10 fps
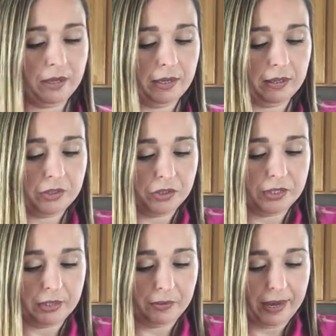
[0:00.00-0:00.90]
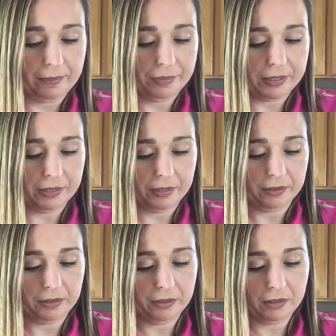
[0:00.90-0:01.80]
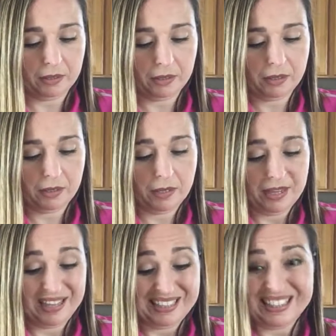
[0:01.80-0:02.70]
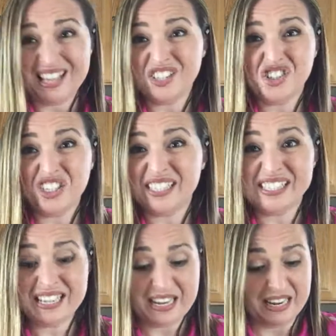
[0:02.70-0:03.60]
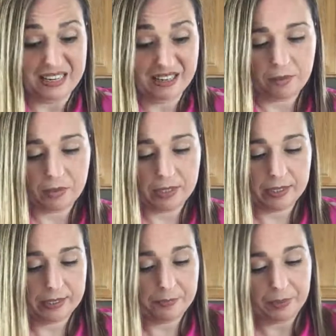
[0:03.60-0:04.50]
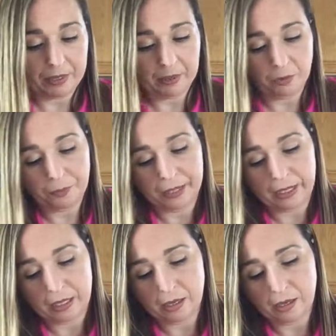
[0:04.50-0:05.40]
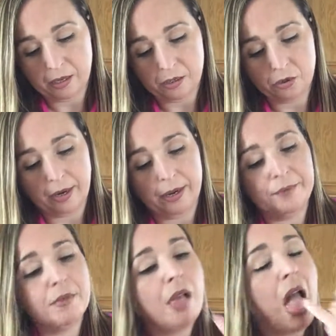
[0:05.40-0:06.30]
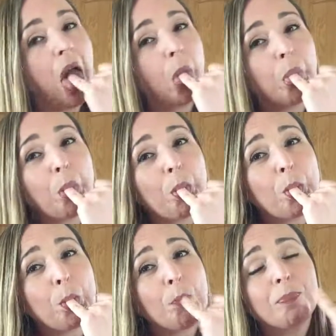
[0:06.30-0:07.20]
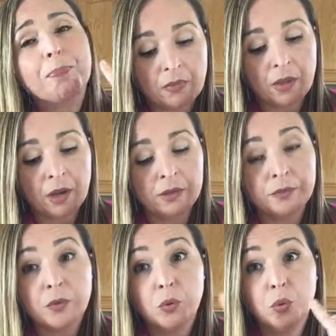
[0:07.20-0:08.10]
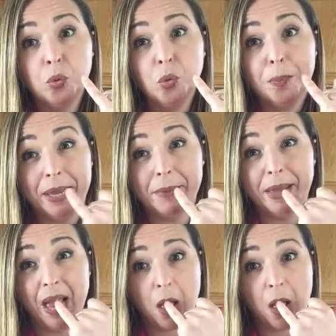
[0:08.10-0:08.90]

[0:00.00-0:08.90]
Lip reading: And let's just see what happens here. Let's just see. I'm just gonna dip my little pinky and try it. Ooh, baby.